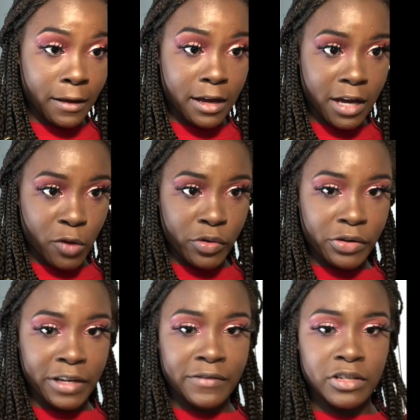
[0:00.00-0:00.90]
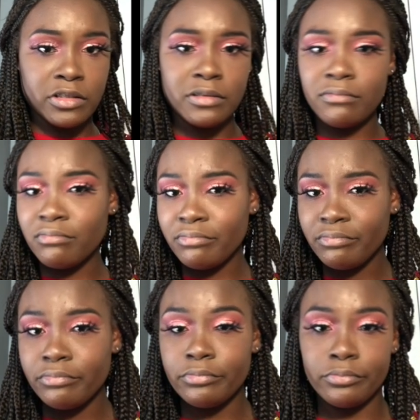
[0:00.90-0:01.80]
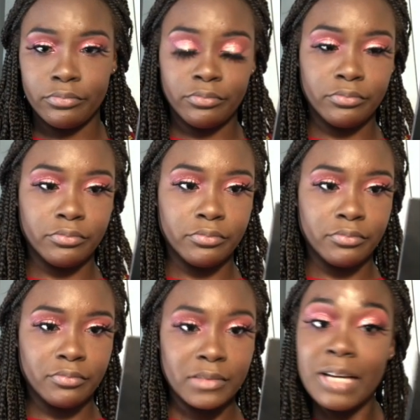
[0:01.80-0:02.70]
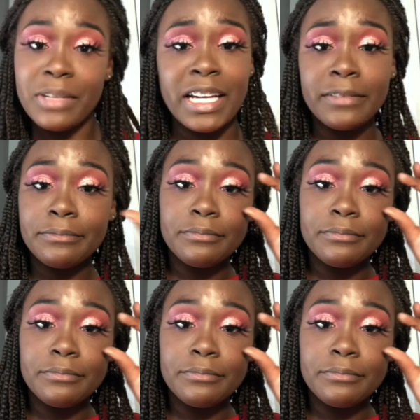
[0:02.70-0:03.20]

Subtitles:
I will eventually. I'm not